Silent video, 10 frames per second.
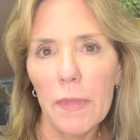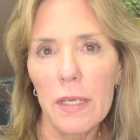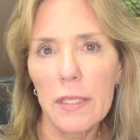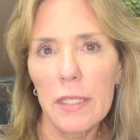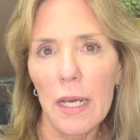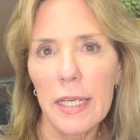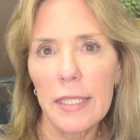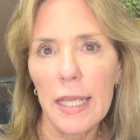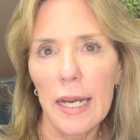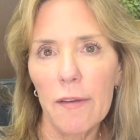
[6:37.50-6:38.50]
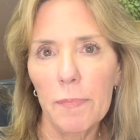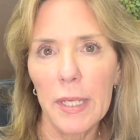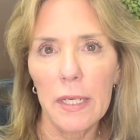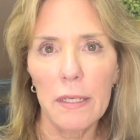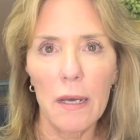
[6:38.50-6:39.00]
studies that have
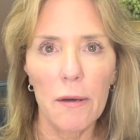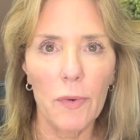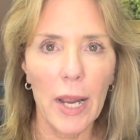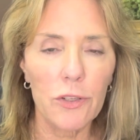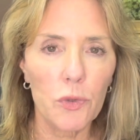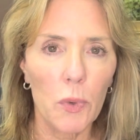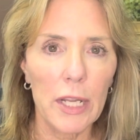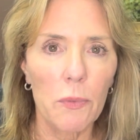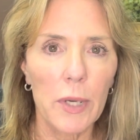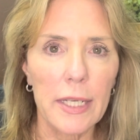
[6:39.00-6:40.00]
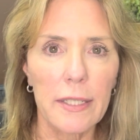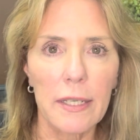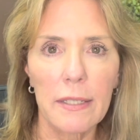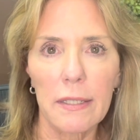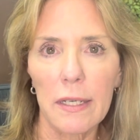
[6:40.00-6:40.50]
been around 20 weeks,
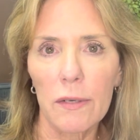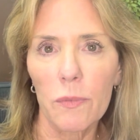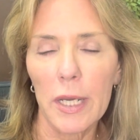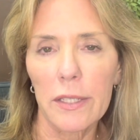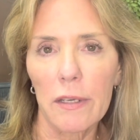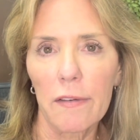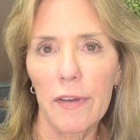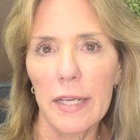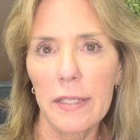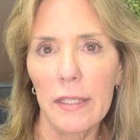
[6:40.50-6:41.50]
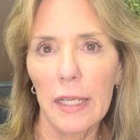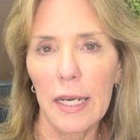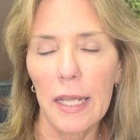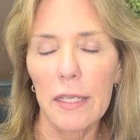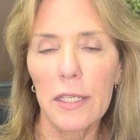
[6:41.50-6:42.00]
16 weeks of
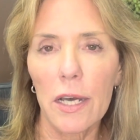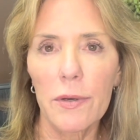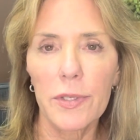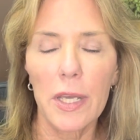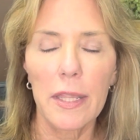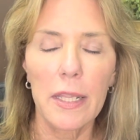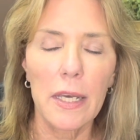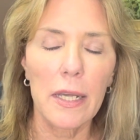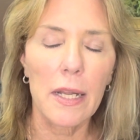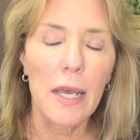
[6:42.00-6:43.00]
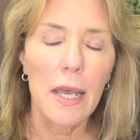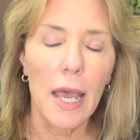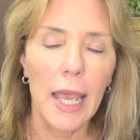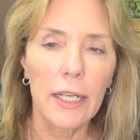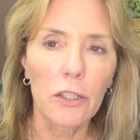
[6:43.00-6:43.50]
escalating the dose, and then
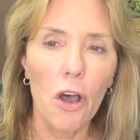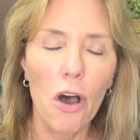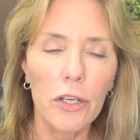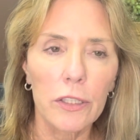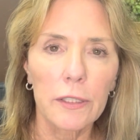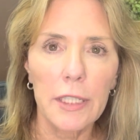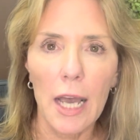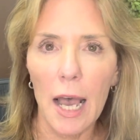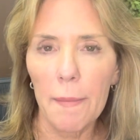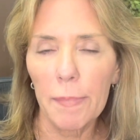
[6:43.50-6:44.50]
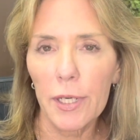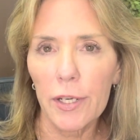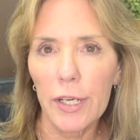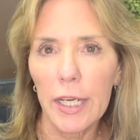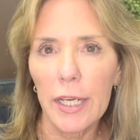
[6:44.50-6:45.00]
a longer time
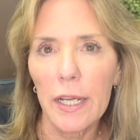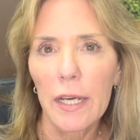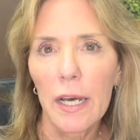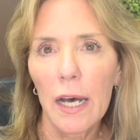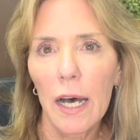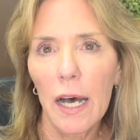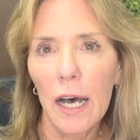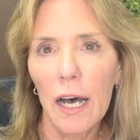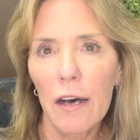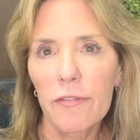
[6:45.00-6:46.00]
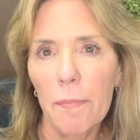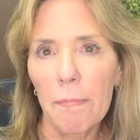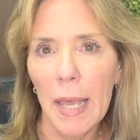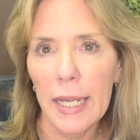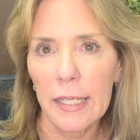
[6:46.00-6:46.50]
period of
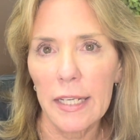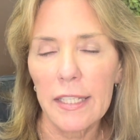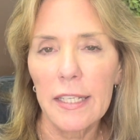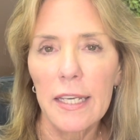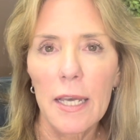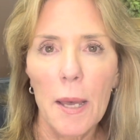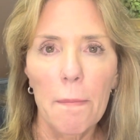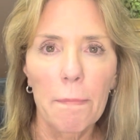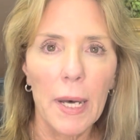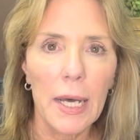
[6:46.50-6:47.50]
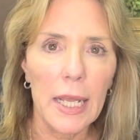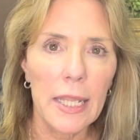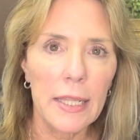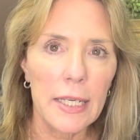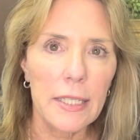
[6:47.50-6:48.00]
maintenance. But
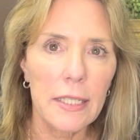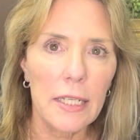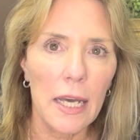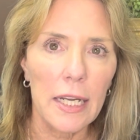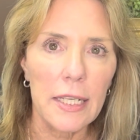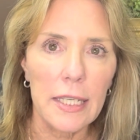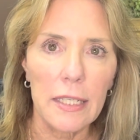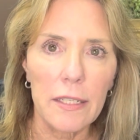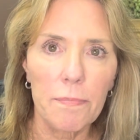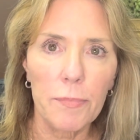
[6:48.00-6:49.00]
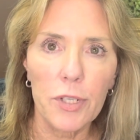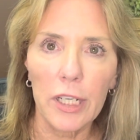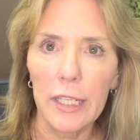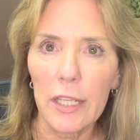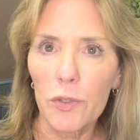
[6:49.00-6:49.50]
in these studies,
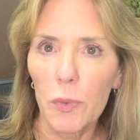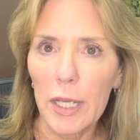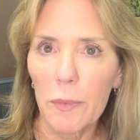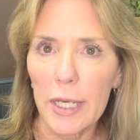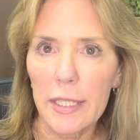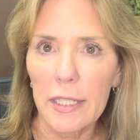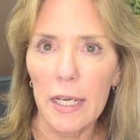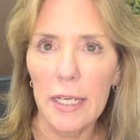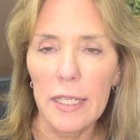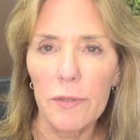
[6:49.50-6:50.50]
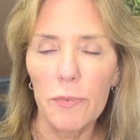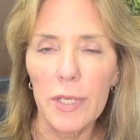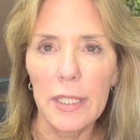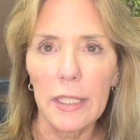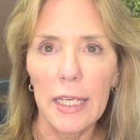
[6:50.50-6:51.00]
particularly the 20-week studies
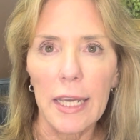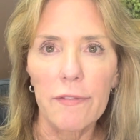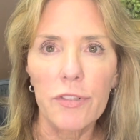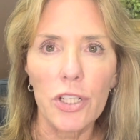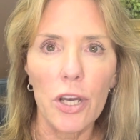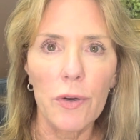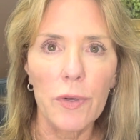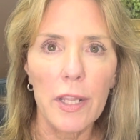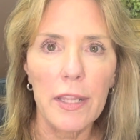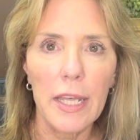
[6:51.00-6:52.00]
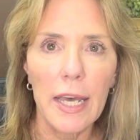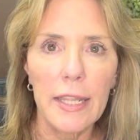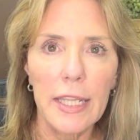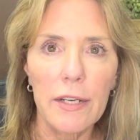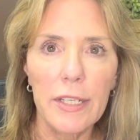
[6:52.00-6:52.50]
recently, have shown
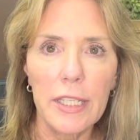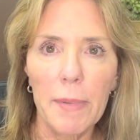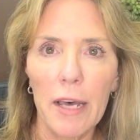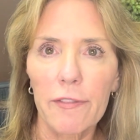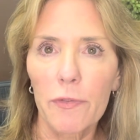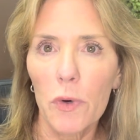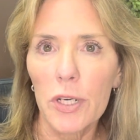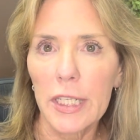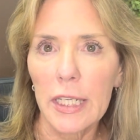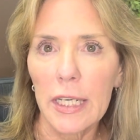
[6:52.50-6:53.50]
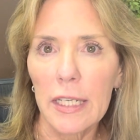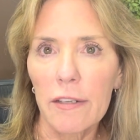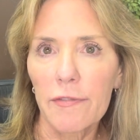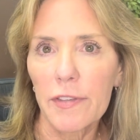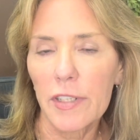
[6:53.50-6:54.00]
that there is about 14
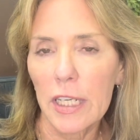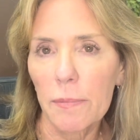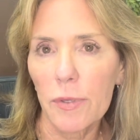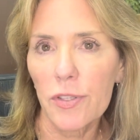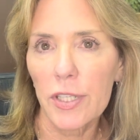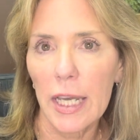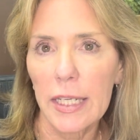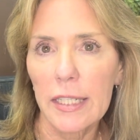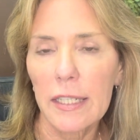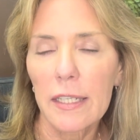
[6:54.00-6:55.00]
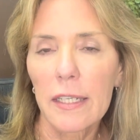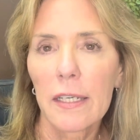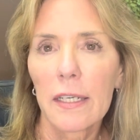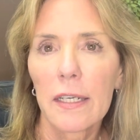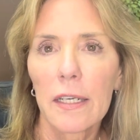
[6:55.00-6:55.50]
to 15%
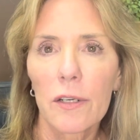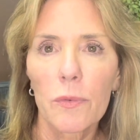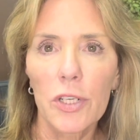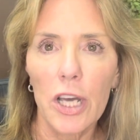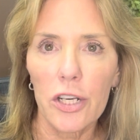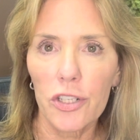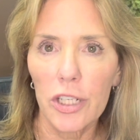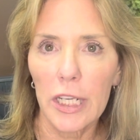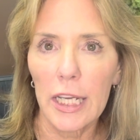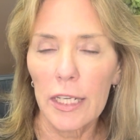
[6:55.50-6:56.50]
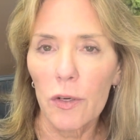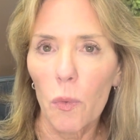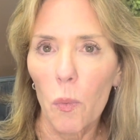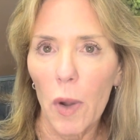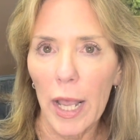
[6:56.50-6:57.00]
reduction
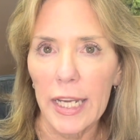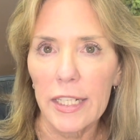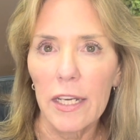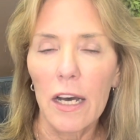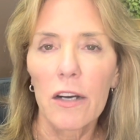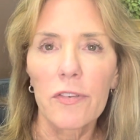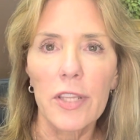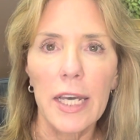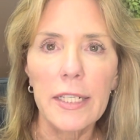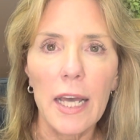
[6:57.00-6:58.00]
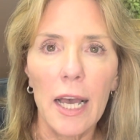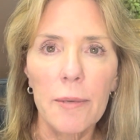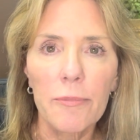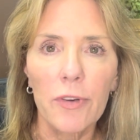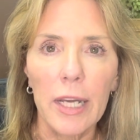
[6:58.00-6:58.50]
in weight over that
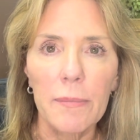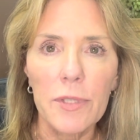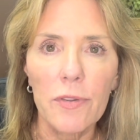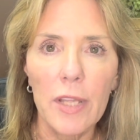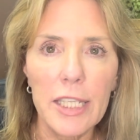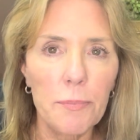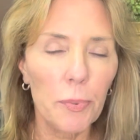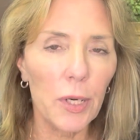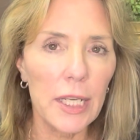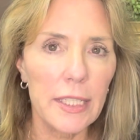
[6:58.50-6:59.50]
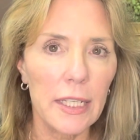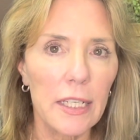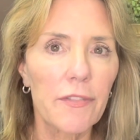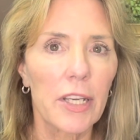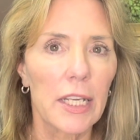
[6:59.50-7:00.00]
time frame. So that's pretty
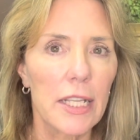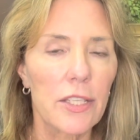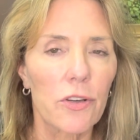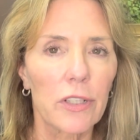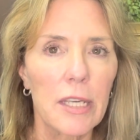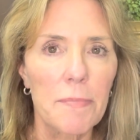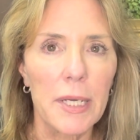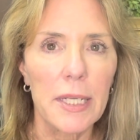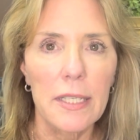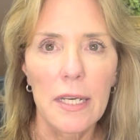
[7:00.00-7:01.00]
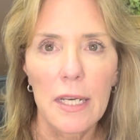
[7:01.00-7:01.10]
significant and certainly beats